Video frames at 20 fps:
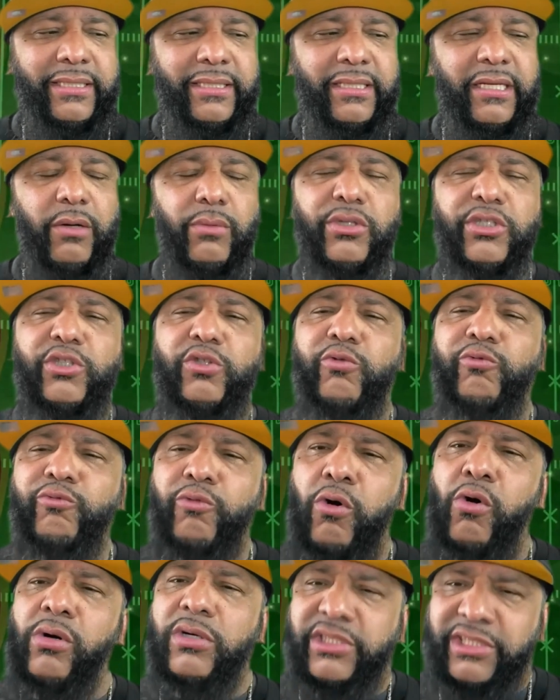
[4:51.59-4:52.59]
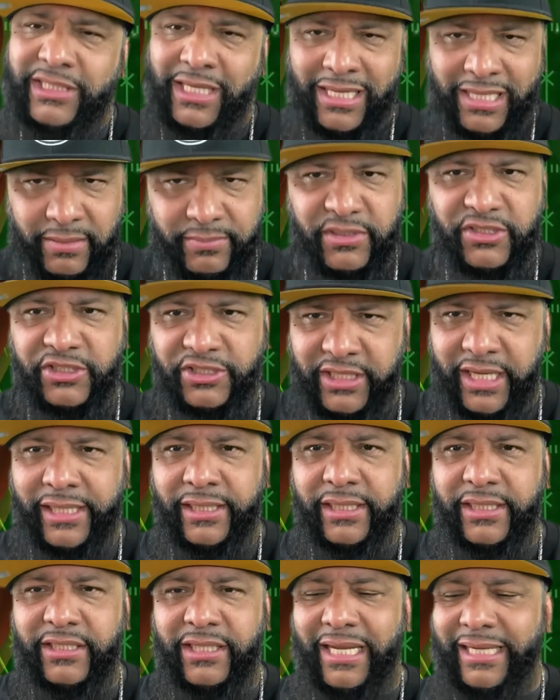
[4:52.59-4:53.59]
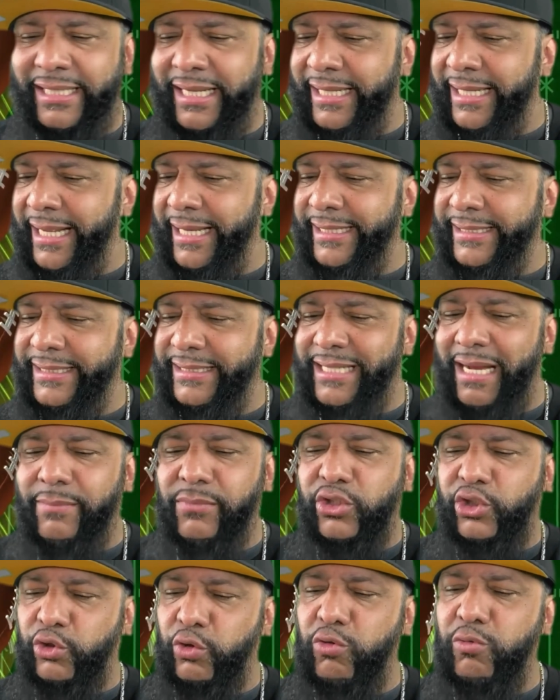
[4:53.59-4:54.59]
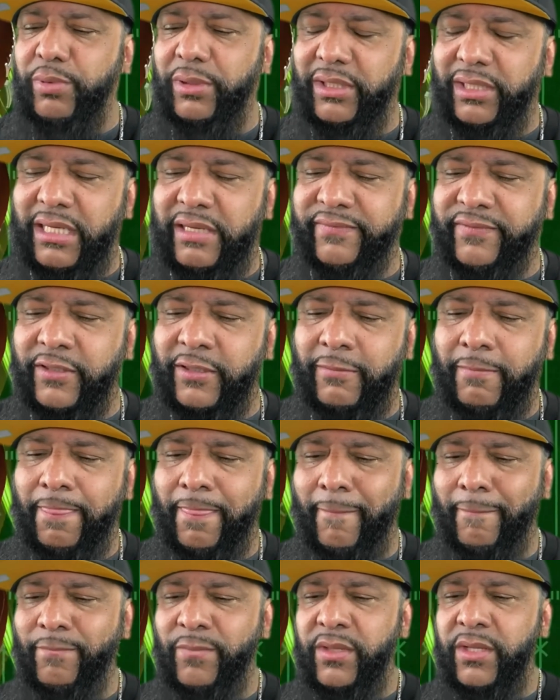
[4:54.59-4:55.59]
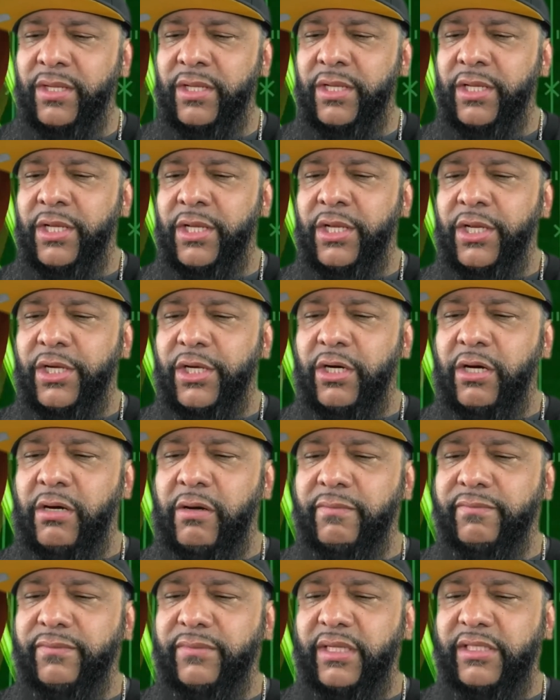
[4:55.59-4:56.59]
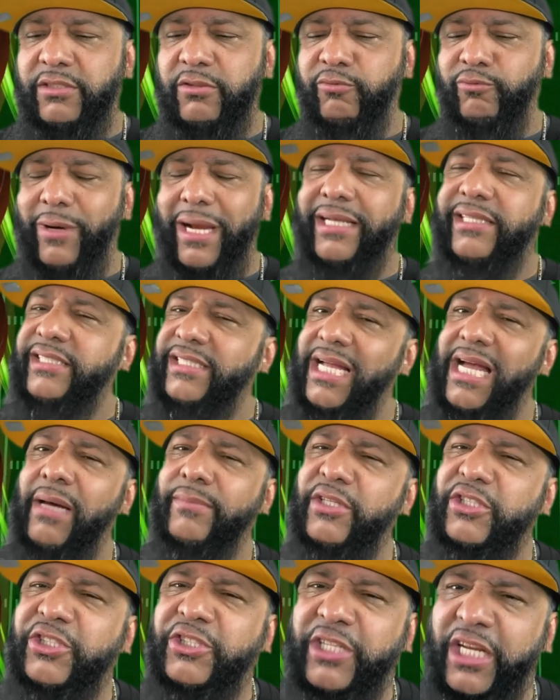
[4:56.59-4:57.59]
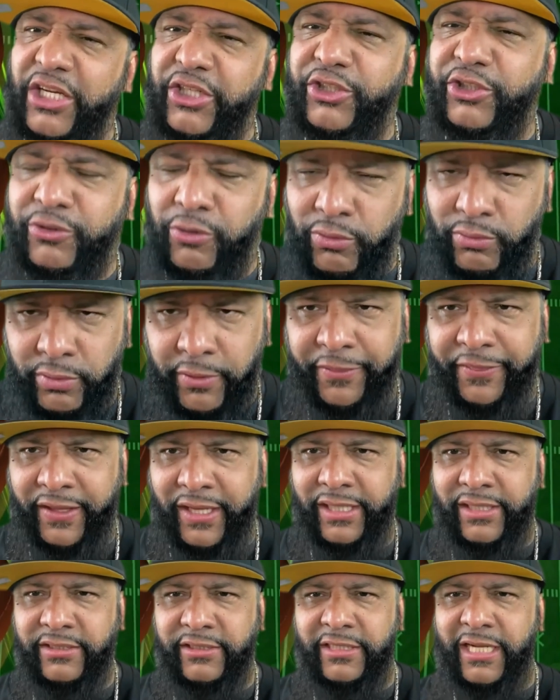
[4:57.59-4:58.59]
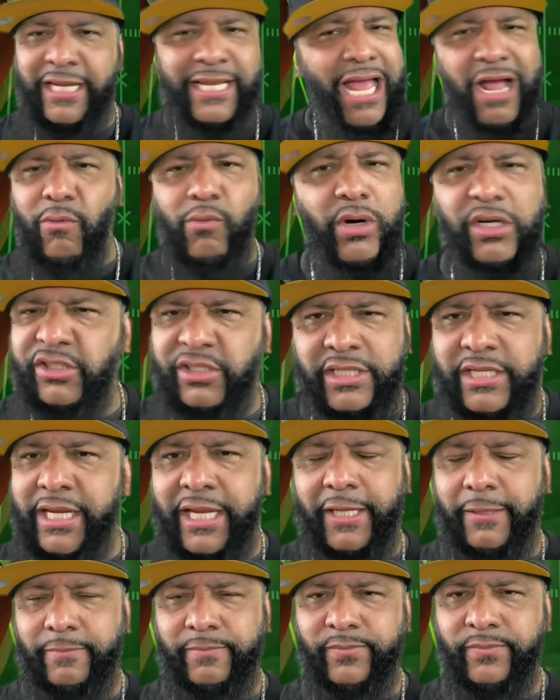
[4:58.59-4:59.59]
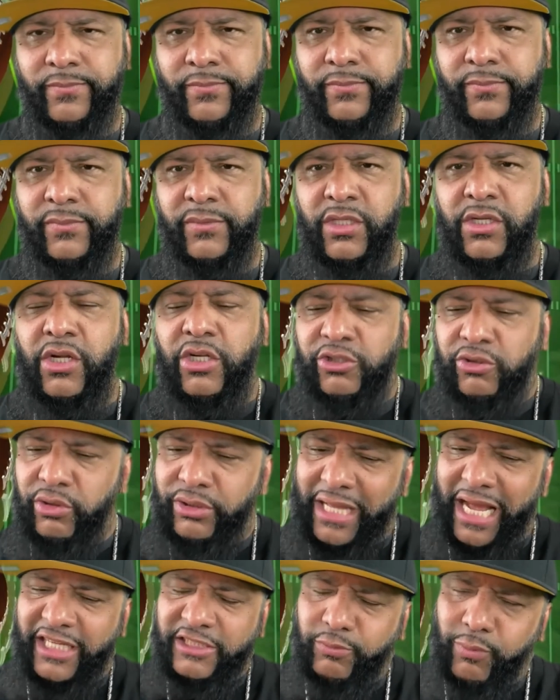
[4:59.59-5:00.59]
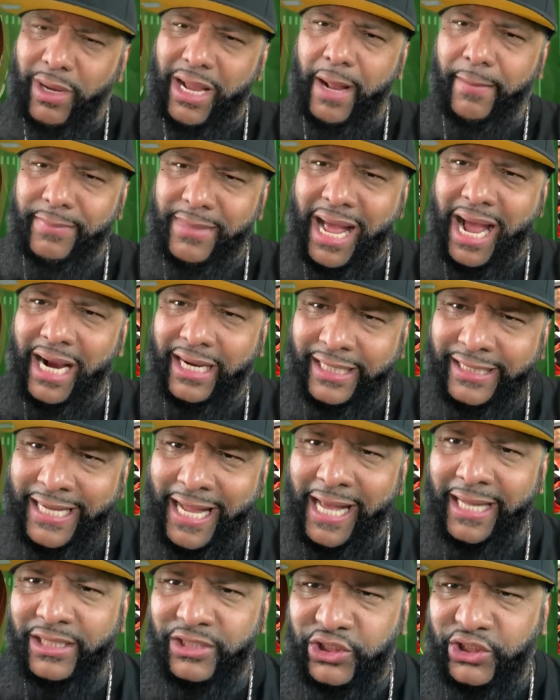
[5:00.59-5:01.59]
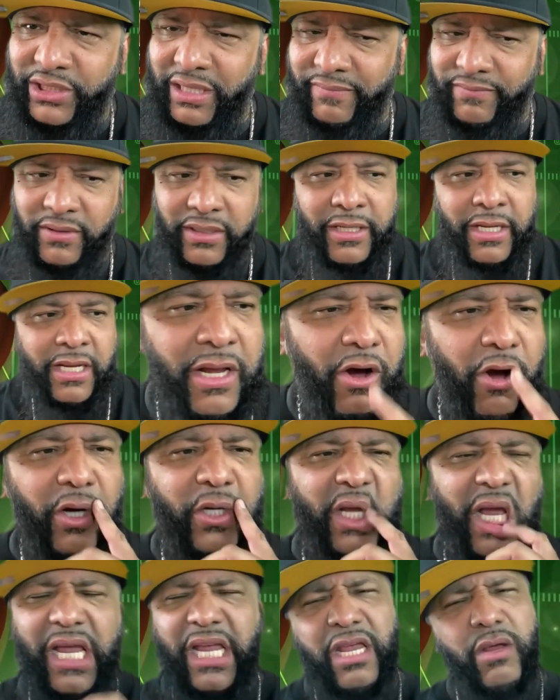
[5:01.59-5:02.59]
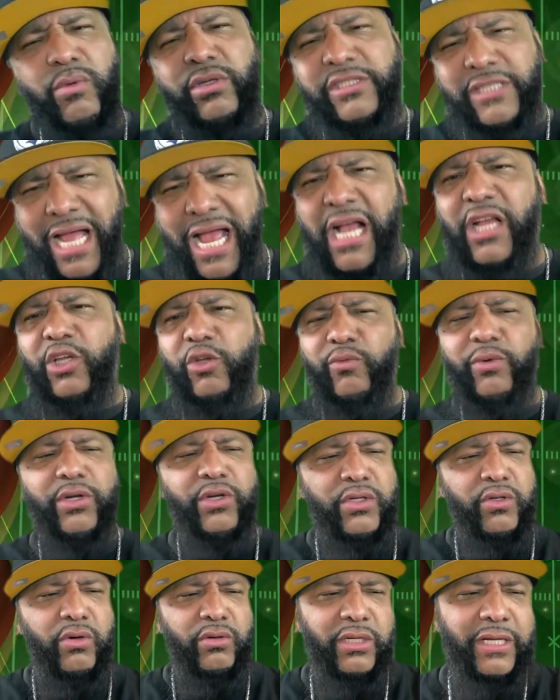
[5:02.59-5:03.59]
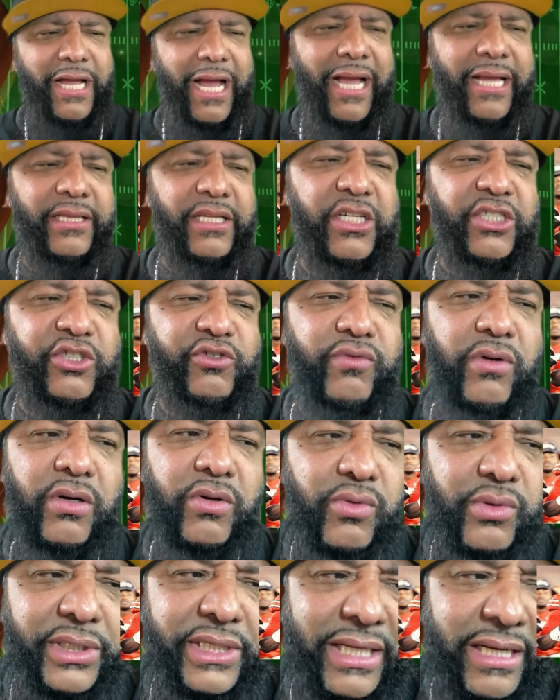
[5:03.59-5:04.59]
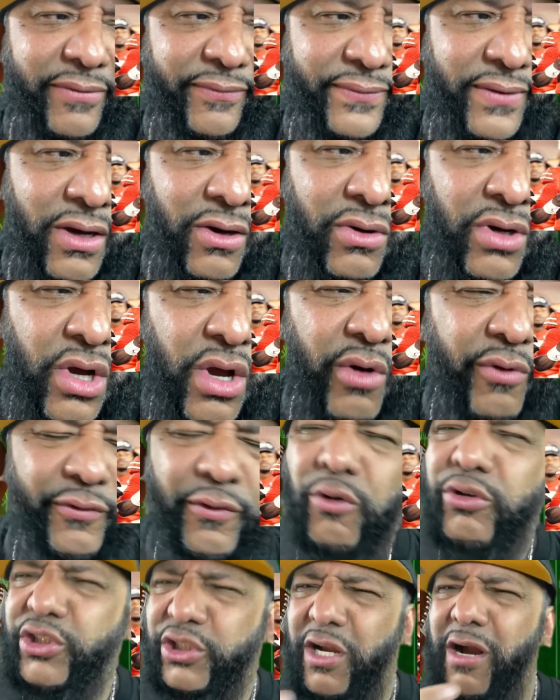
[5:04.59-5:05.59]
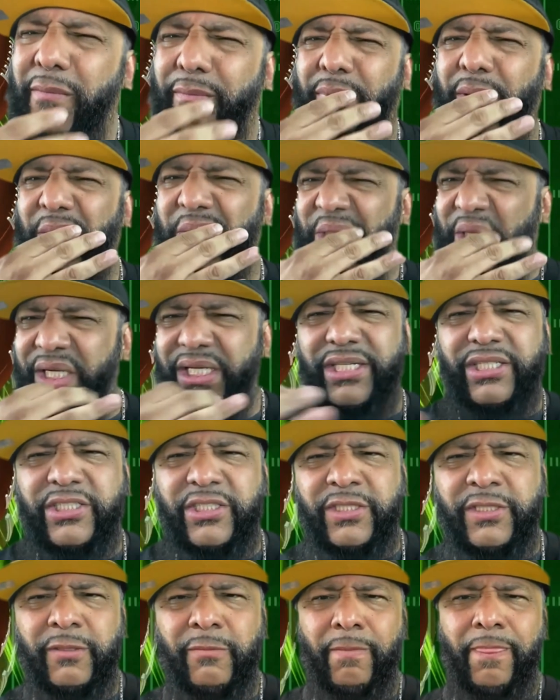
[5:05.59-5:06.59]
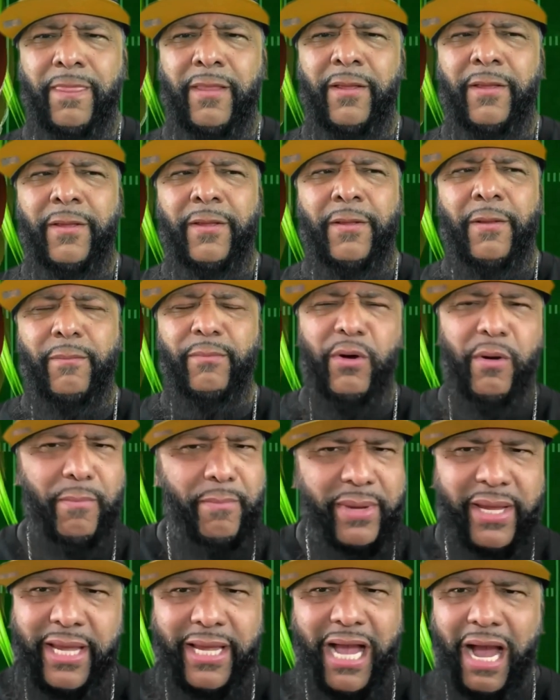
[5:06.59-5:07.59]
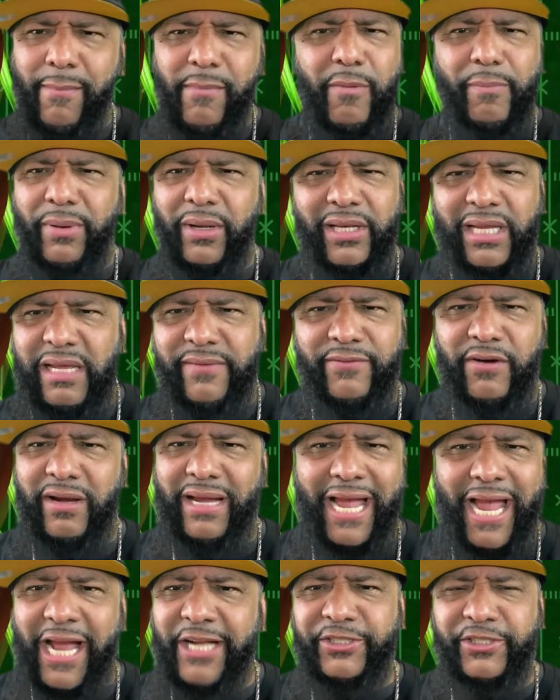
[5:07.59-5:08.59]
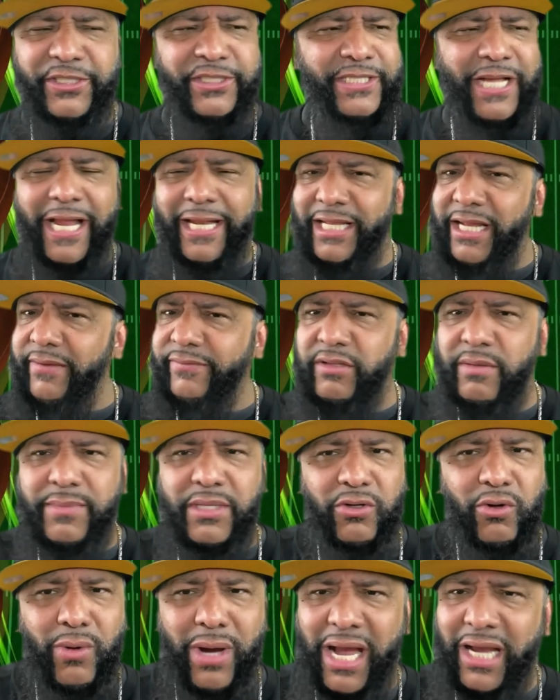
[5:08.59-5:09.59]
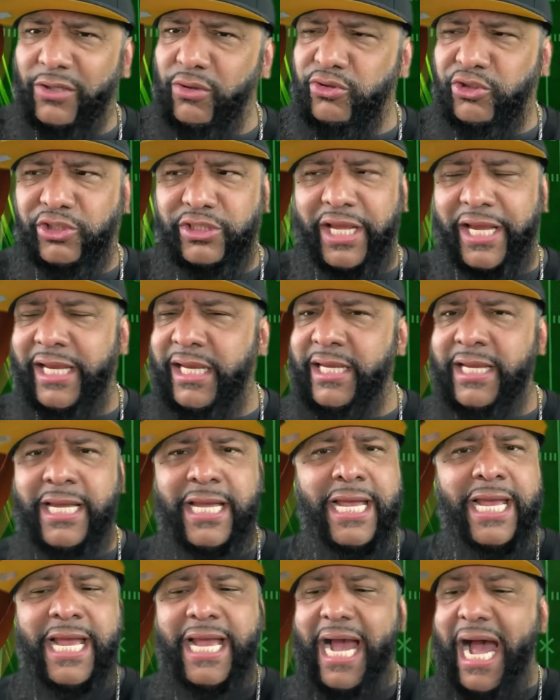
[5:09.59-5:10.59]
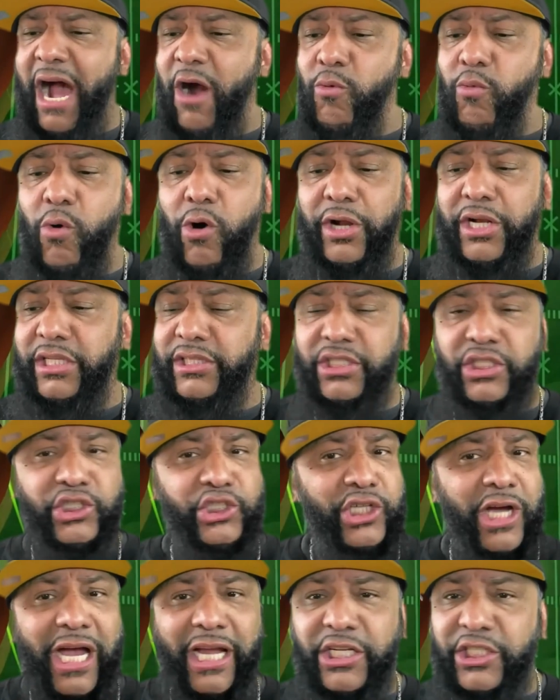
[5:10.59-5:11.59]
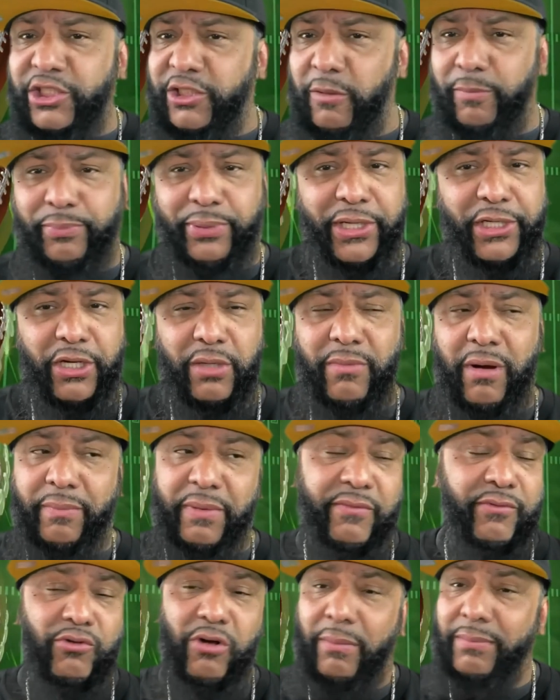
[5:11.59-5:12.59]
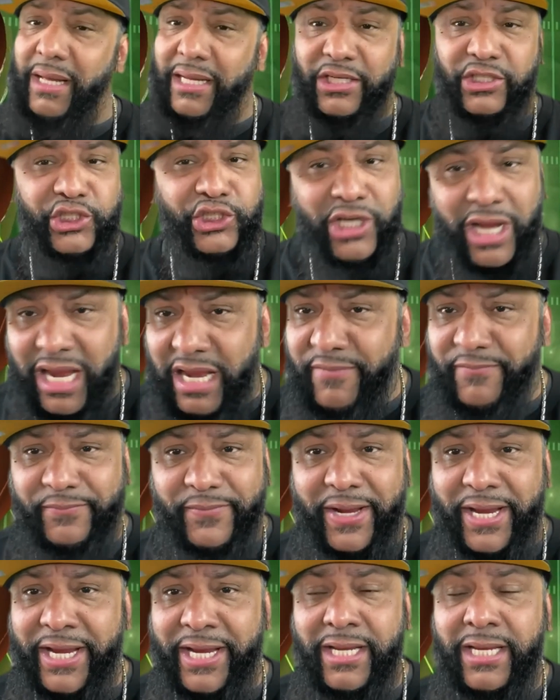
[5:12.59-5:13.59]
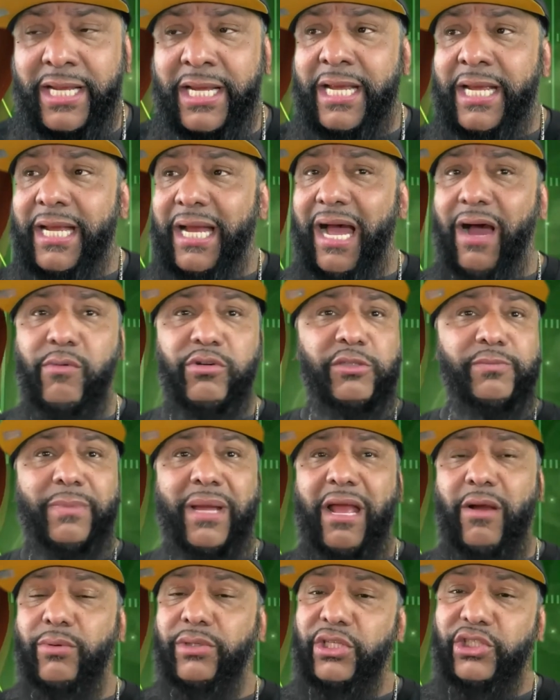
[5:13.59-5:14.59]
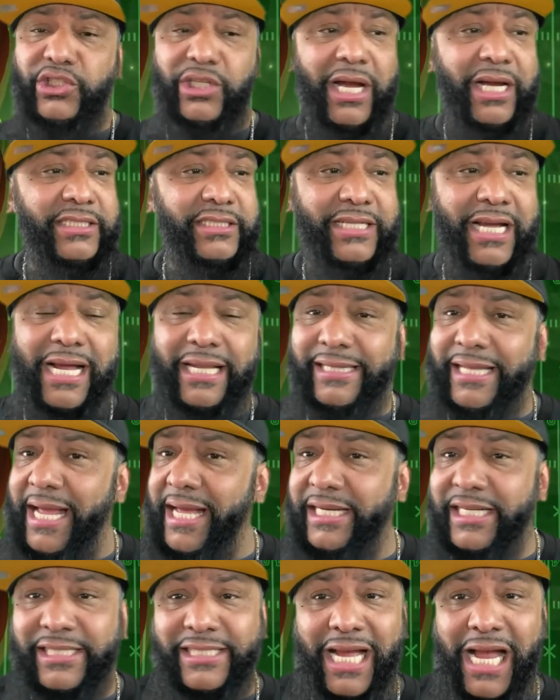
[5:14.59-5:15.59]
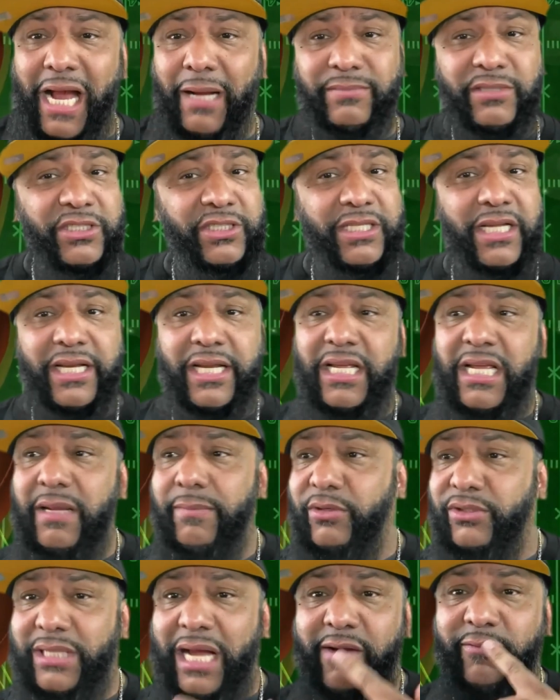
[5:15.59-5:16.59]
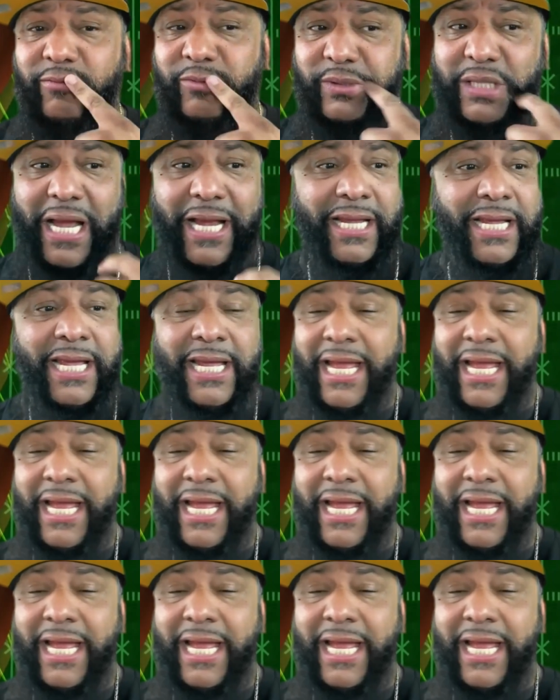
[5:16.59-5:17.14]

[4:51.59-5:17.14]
It was the wrong time to say it. Like, like, like I'm a true believer. Uh, there's a right time to say certain things, and that wasn't it. So that's why I'm knocking out his Schefter. Okay, he was accurate. You know, the guy did struggle in the NFL first couple of years. But me, I'm a believer of Haskins. I loved him in Ohio State. I wanted the Giants to pick him up, even though I'm not a Giant fan. I was mad when the Giants got Danny Dimes instead of him because I was like,